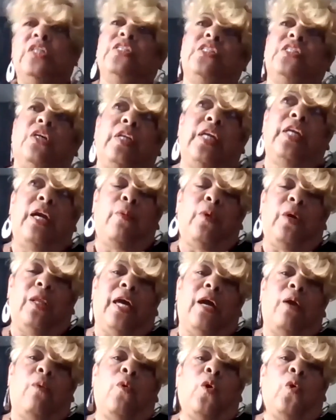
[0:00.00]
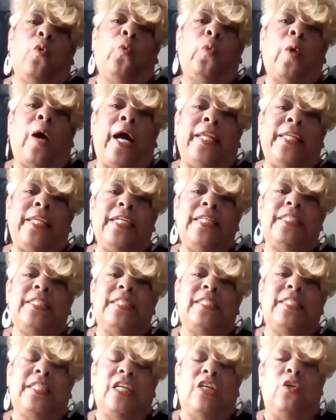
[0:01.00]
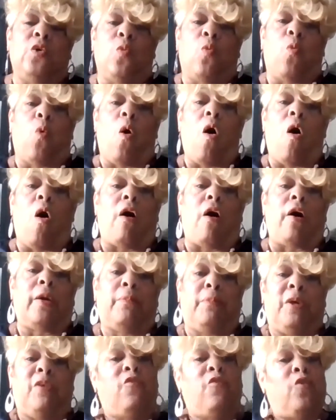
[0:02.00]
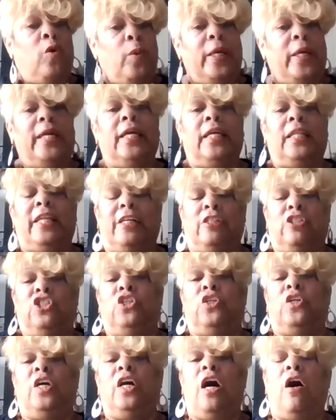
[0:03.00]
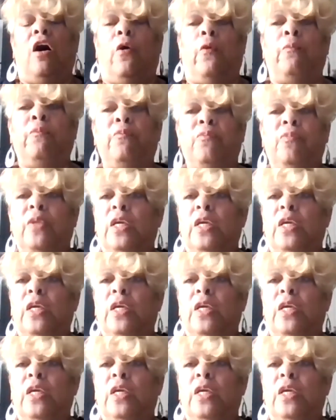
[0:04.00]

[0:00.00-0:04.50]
So they were like, well, I need to see you walk before we can let you go.